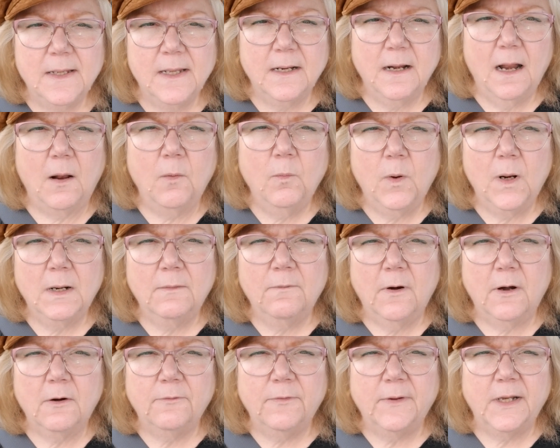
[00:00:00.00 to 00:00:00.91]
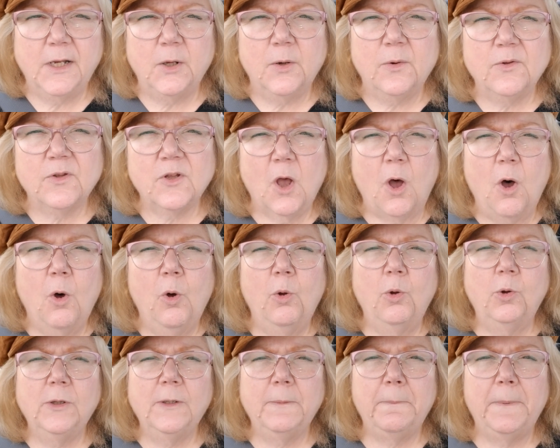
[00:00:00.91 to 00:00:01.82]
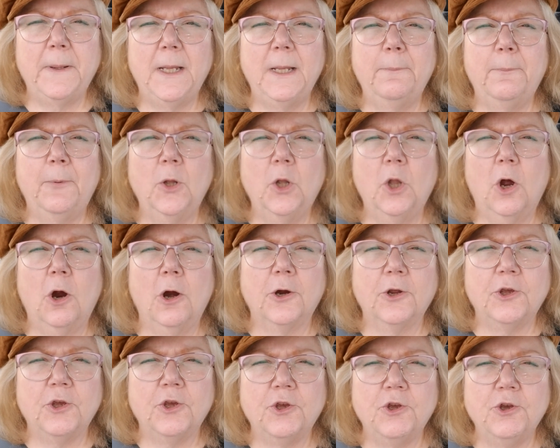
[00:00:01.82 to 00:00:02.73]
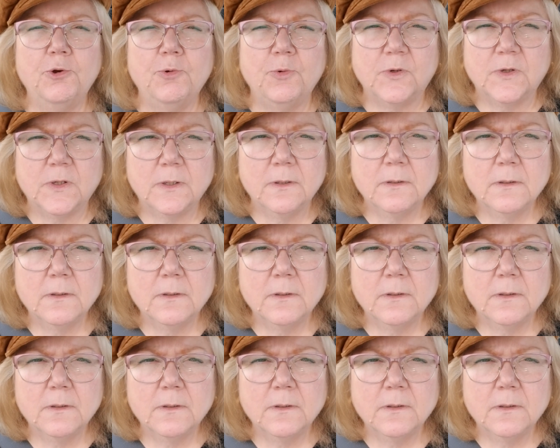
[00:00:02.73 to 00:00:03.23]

in on one of our videos, old people are cute.